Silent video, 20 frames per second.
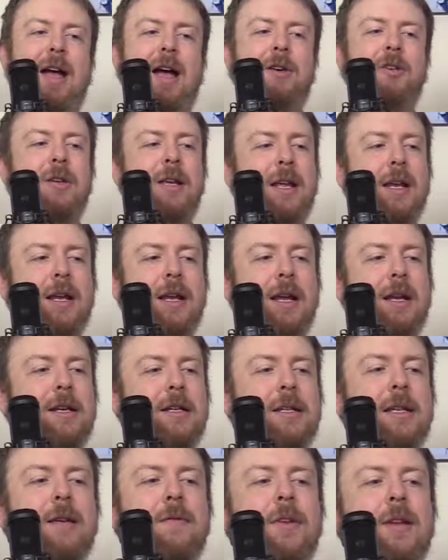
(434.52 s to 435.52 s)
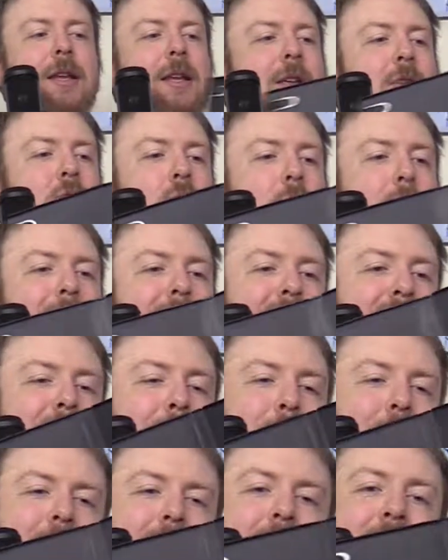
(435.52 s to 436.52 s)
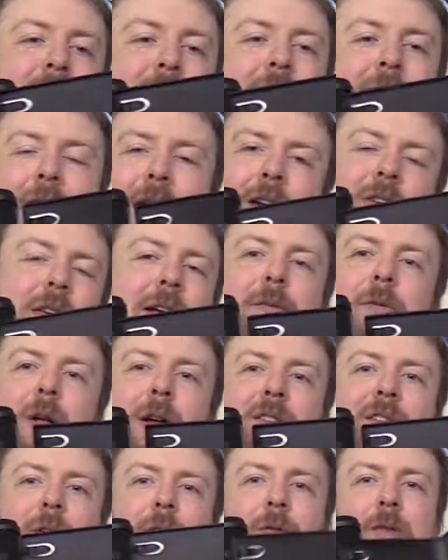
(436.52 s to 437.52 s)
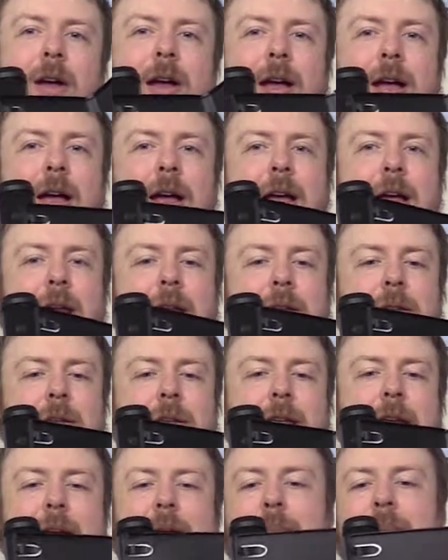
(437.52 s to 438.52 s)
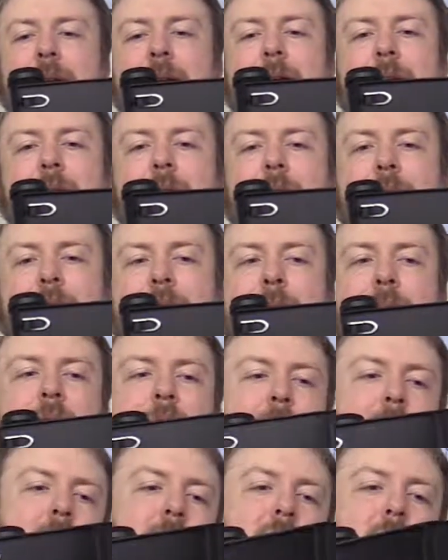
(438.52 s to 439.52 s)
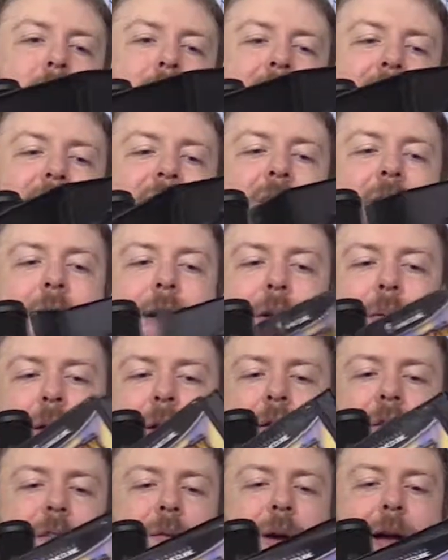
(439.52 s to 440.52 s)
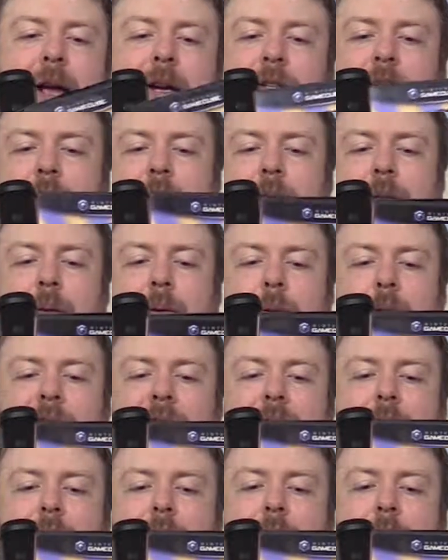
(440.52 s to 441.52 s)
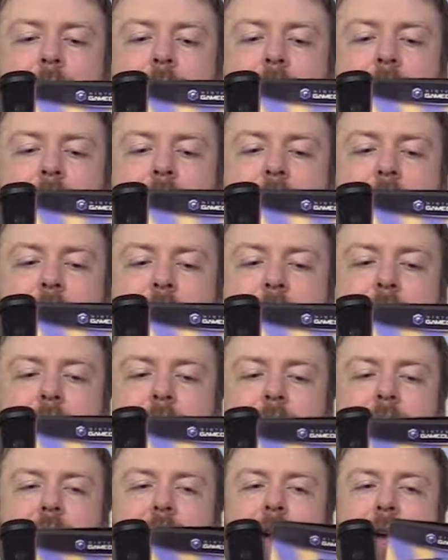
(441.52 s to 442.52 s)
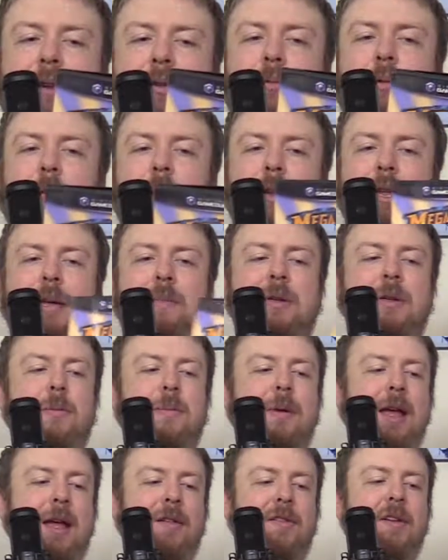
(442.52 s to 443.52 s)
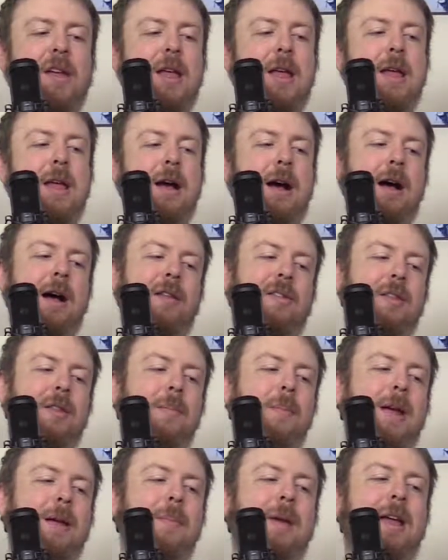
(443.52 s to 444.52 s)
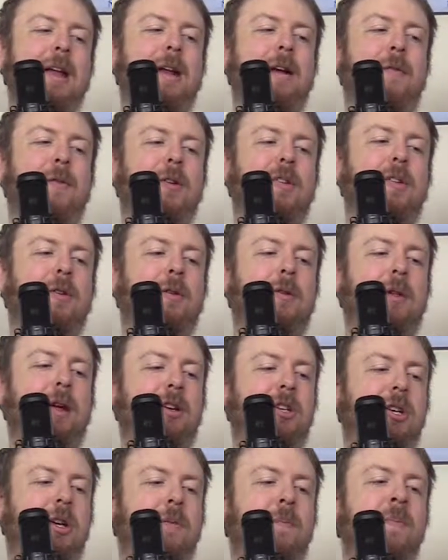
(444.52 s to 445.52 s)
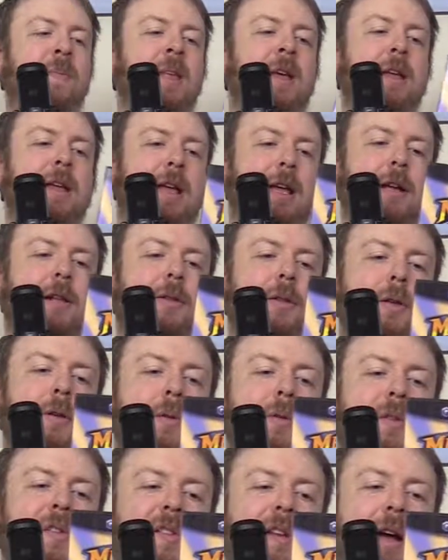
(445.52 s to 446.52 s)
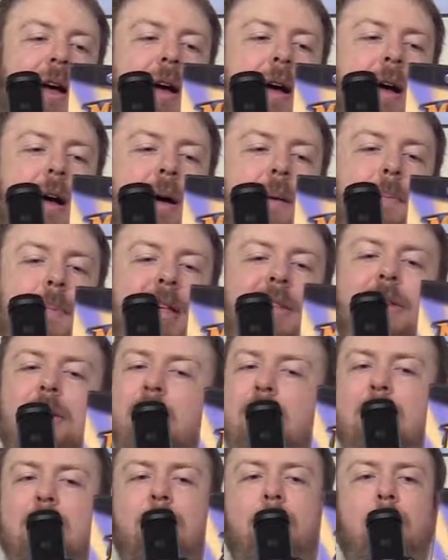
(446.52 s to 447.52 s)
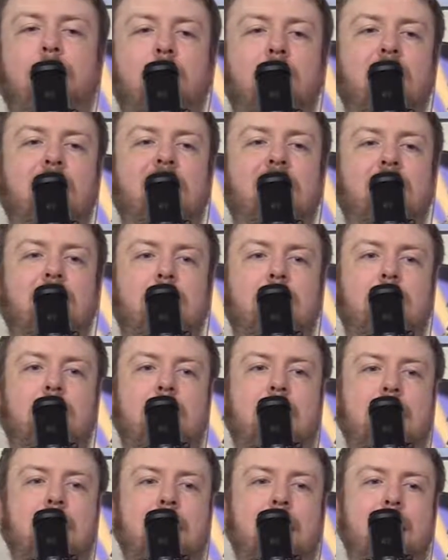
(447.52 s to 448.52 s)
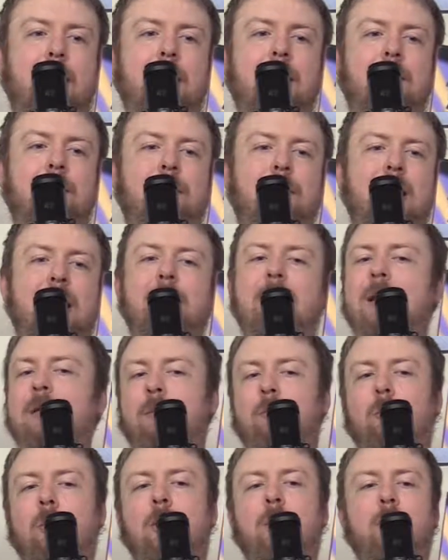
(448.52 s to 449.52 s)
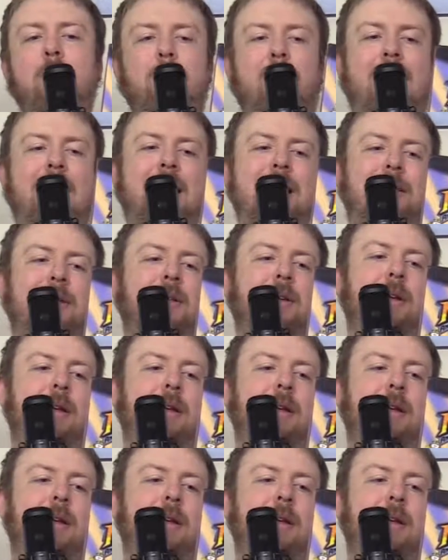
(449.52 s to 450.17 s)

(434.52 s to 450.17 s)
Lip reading: actually in a DVD jewel case, but I actually have lots of GameCube jewel cases lying around, so I actually can throw this in a actual GameCube case. So the Mega Man Anniversary Collection includes basically the first, I think, Mega Man 1 through 8.